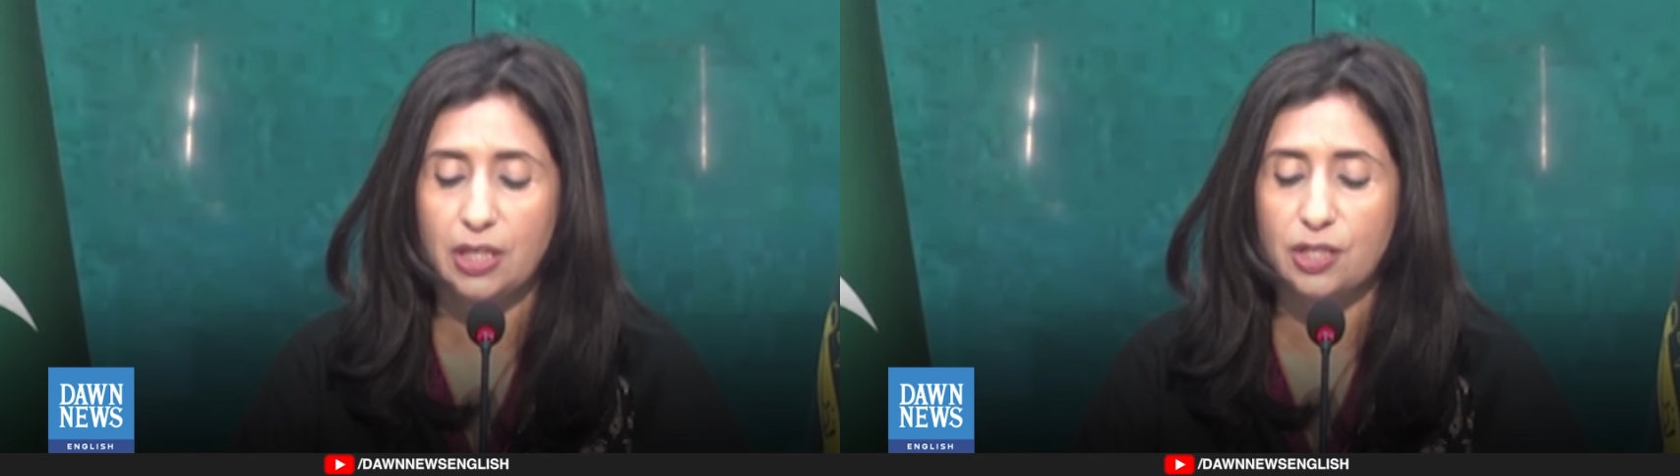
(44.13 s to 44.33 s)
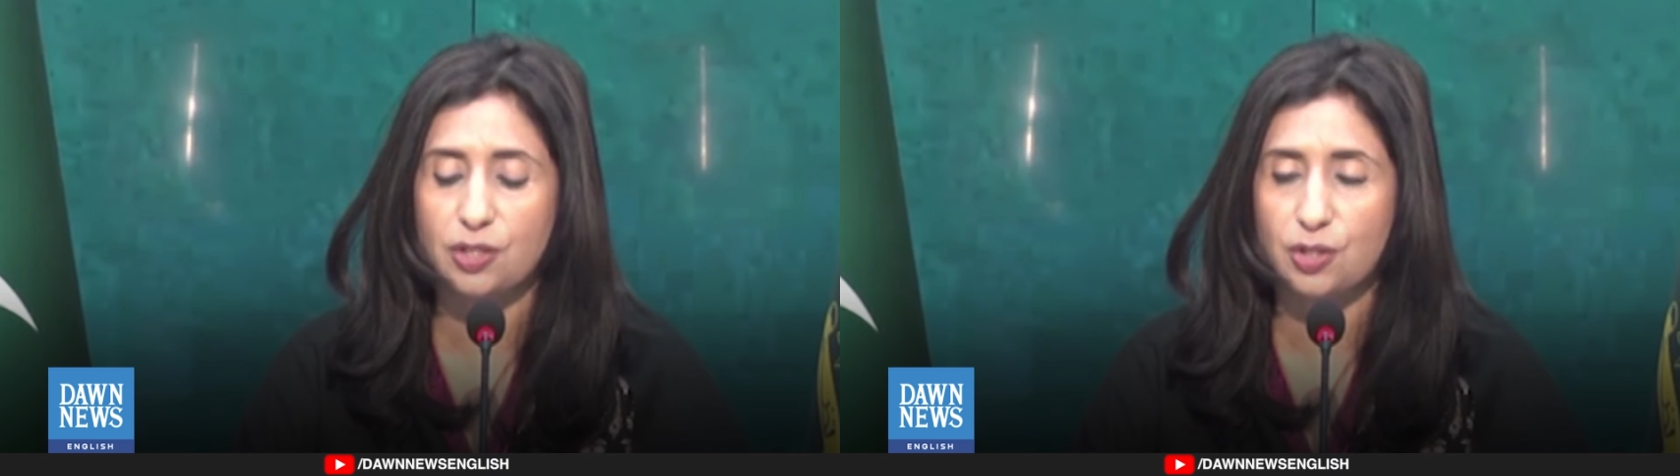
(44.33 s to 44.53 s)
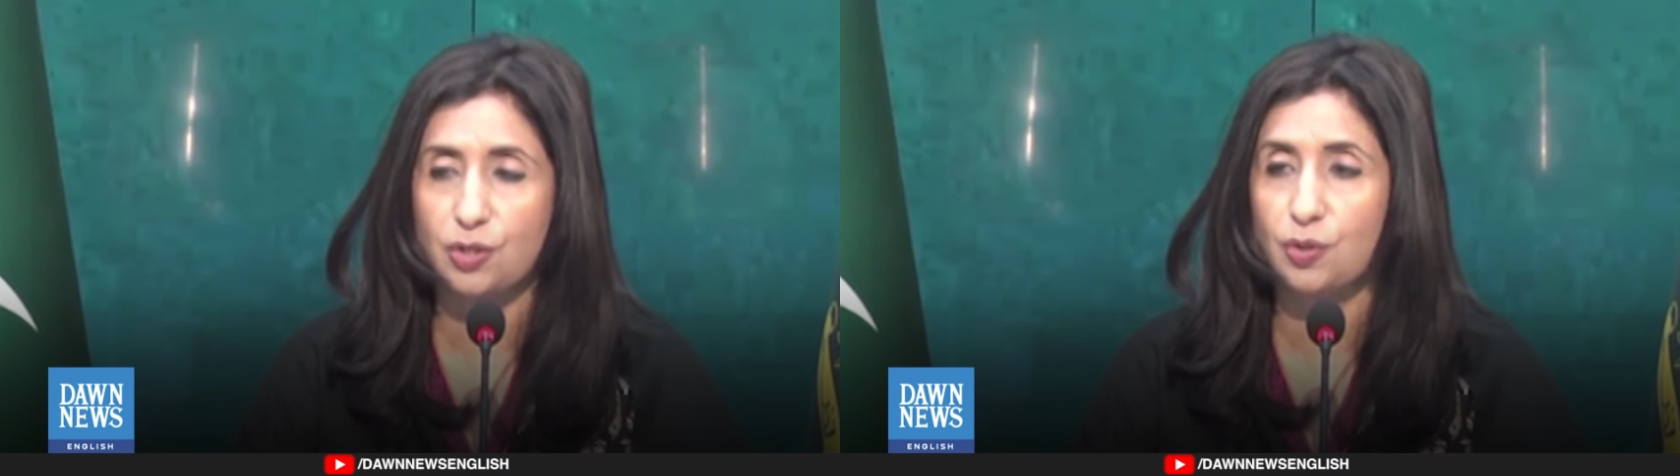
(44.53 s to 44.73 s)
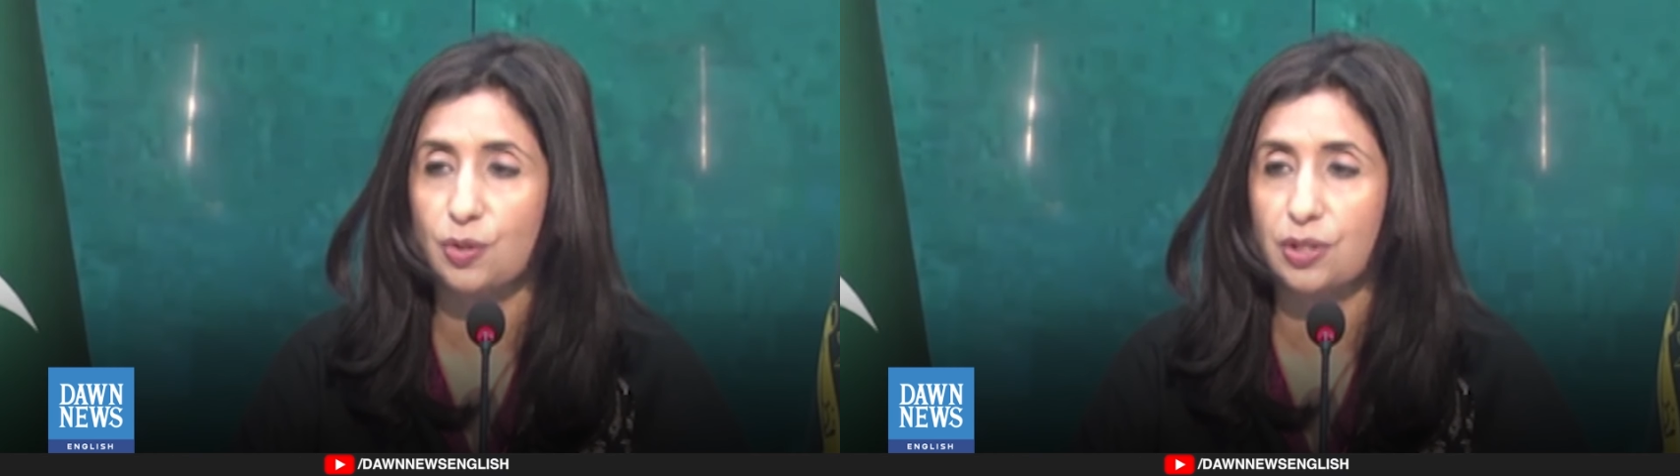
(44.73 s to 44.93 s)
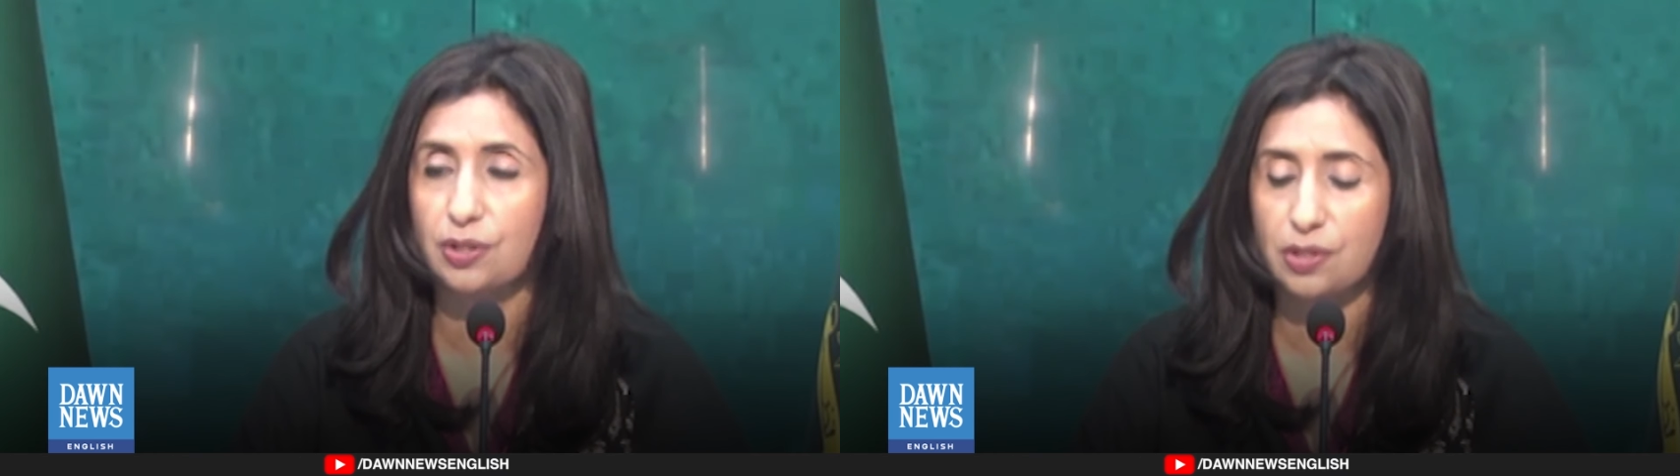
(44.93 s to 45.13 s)

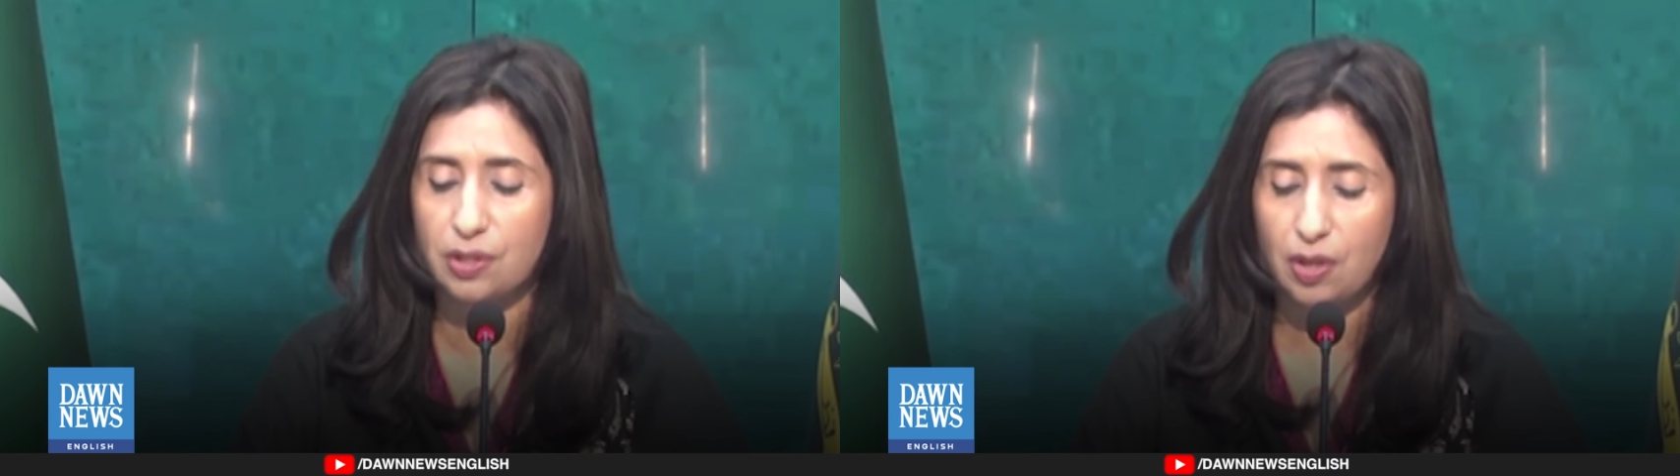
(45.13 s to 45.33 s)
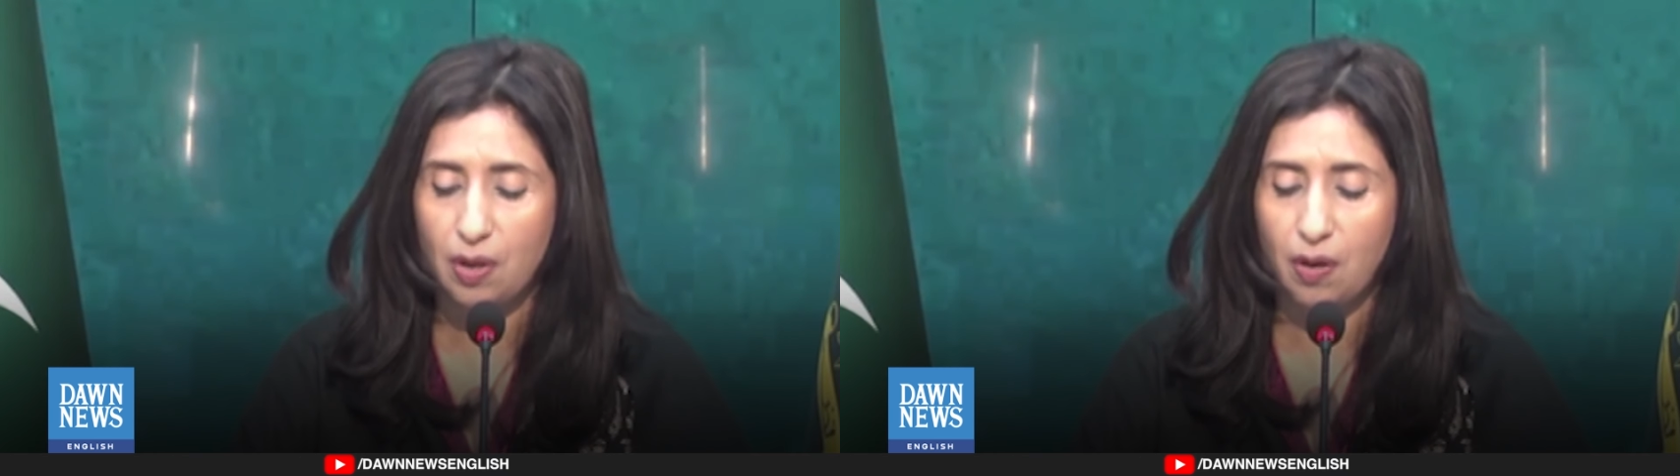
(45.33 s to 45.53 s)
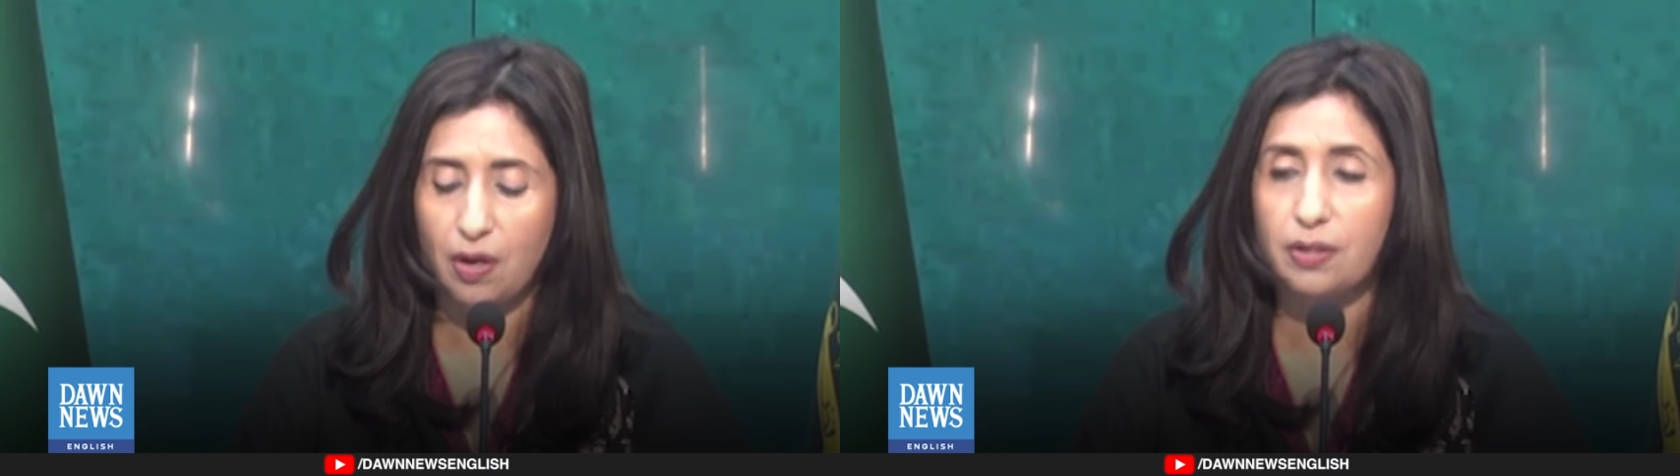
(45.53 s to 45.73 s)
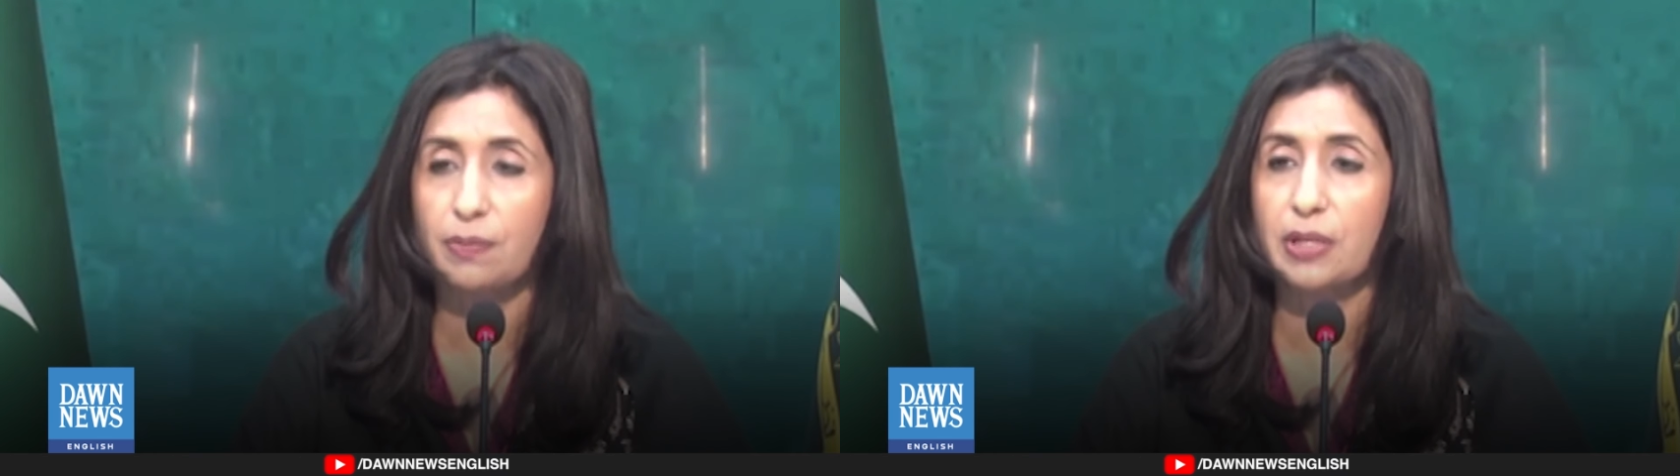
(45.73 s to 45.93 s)
institutions, or the